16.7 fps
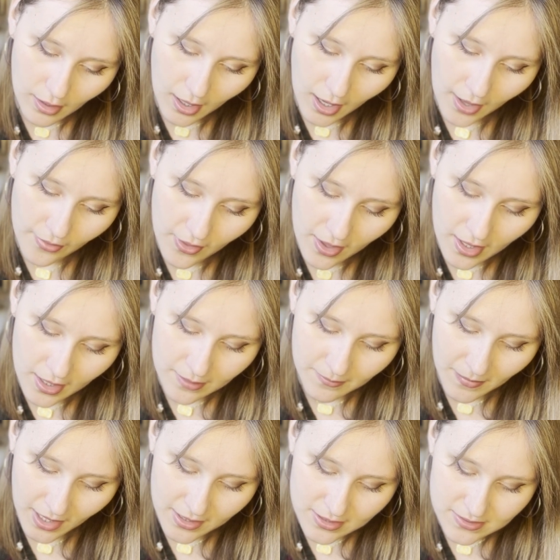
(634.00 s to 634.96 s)
and then
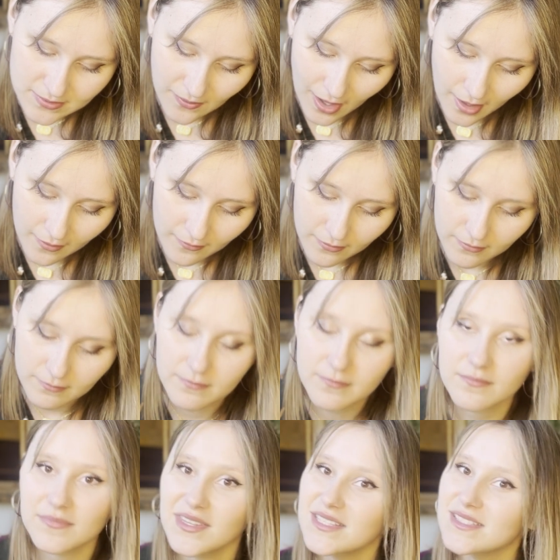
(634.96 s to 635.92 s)
minus 5.
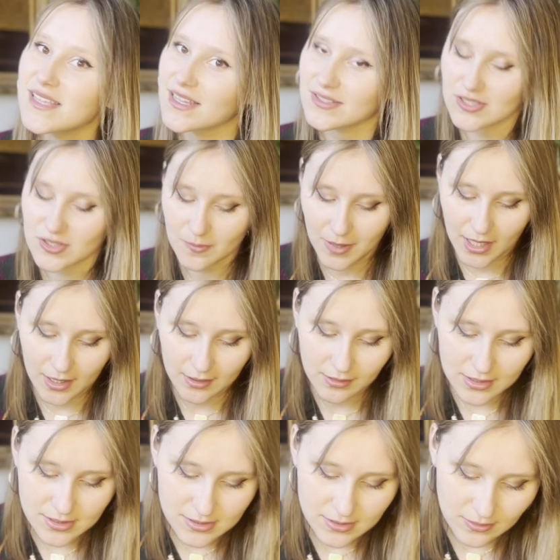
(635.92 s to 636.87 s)
This ain't too bad.
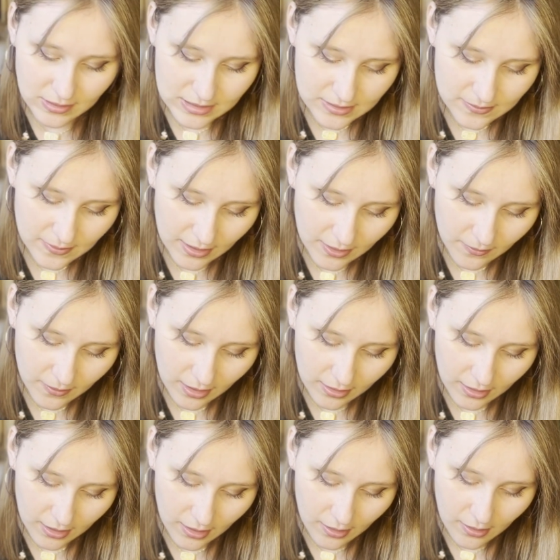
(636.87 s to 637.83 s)
Let's do this really
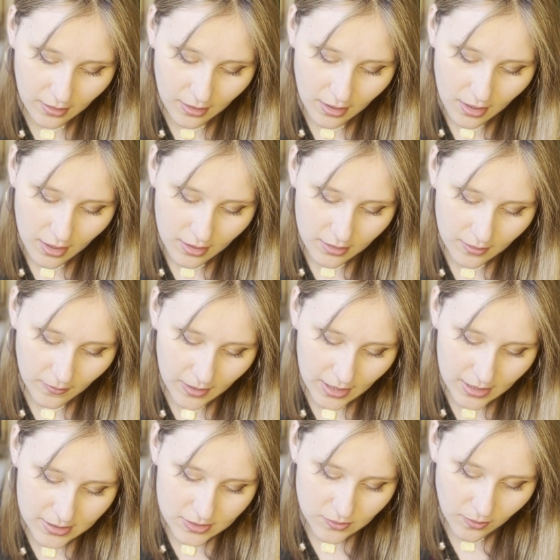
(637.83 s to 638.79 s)
quickly. Then we
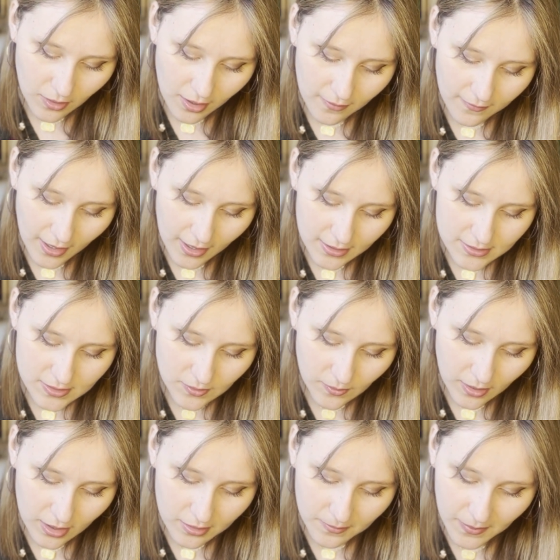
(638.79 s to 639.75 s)
get 12x
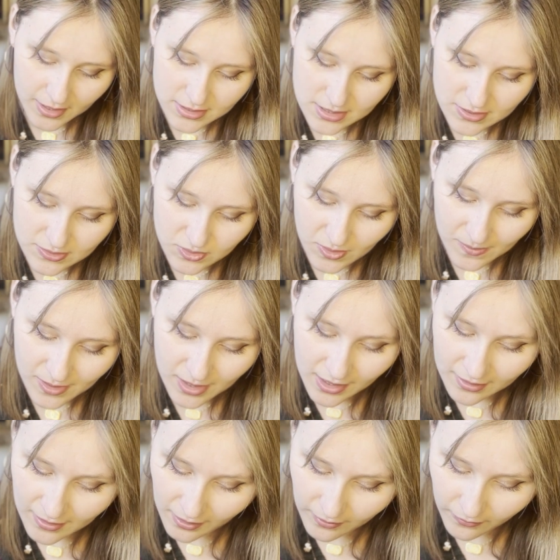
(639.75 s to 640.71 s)
squared by
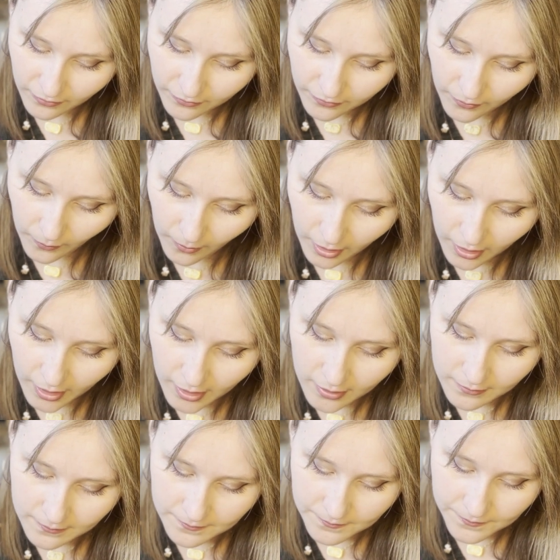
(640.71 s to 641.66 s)
distributing that 4